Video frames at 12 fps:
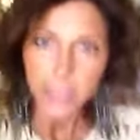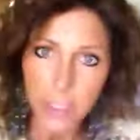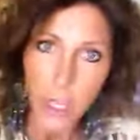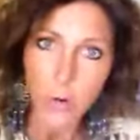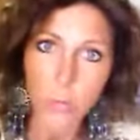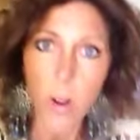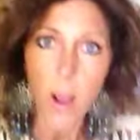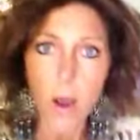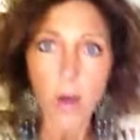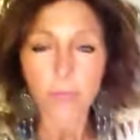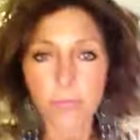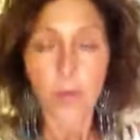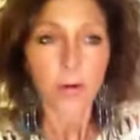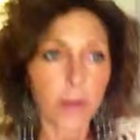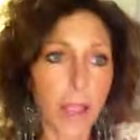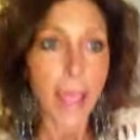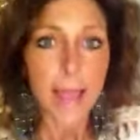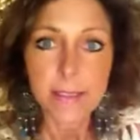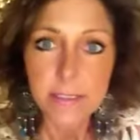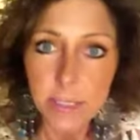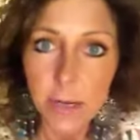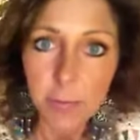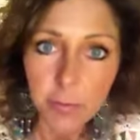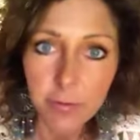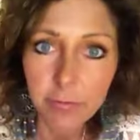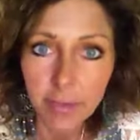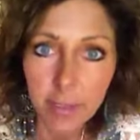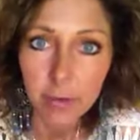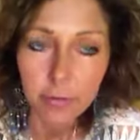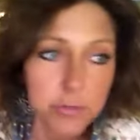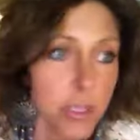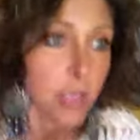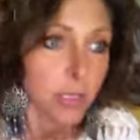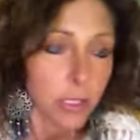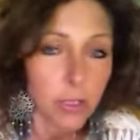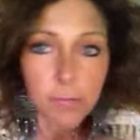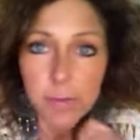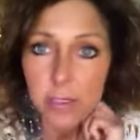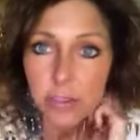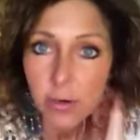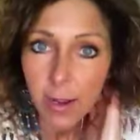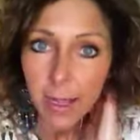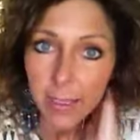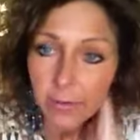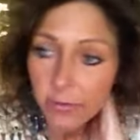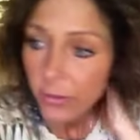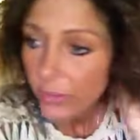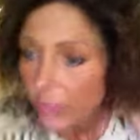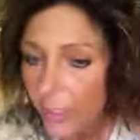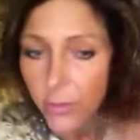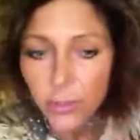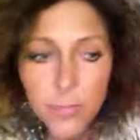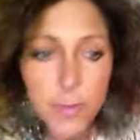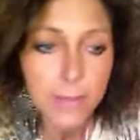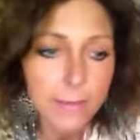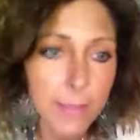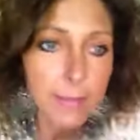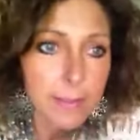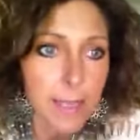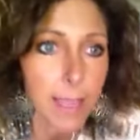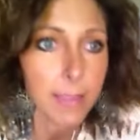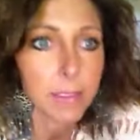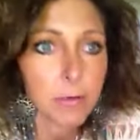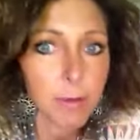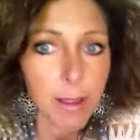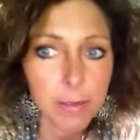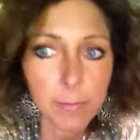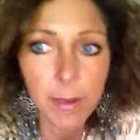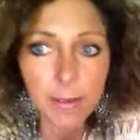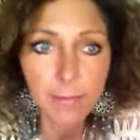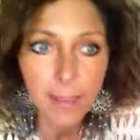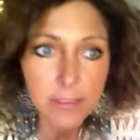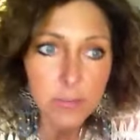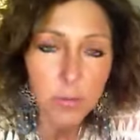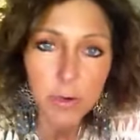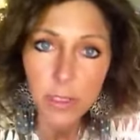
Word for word: go raw for X number of years. You've been trying to, you know, you've been dilly-dallying around about it. That's where